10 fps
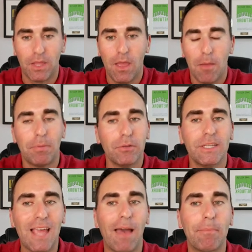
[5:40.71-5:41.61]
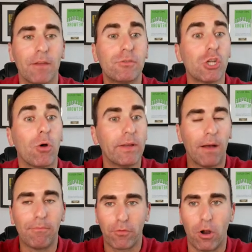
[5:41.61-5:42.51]
Build this habit of showing up
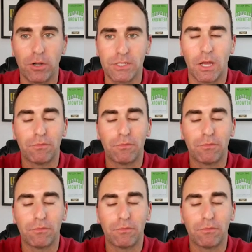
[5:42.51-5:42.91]
for ourselves.